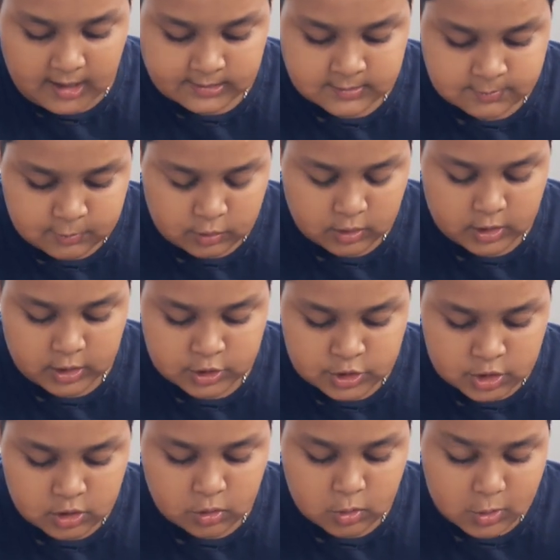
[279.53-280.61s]

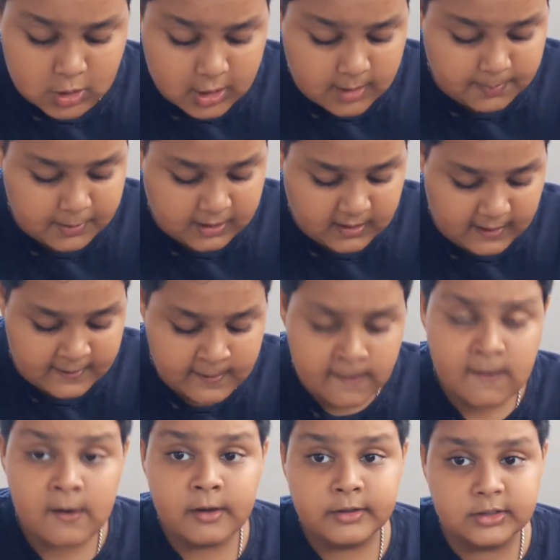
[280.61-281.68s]
exploration only began
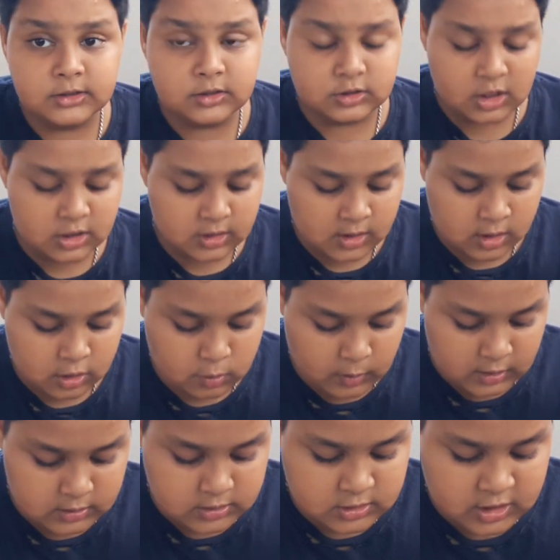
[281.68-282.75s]
in the
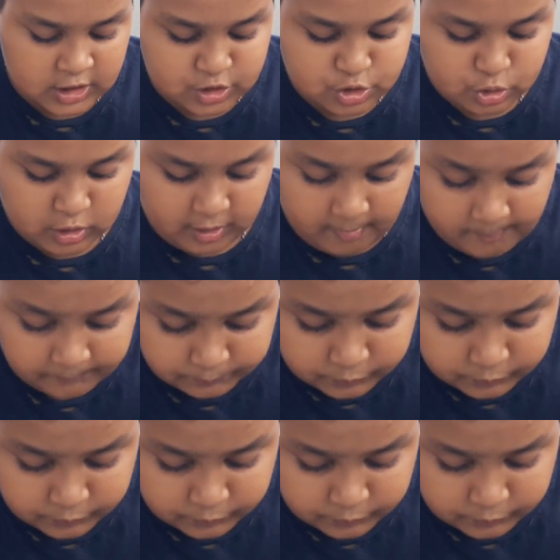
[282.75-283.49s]
12th century.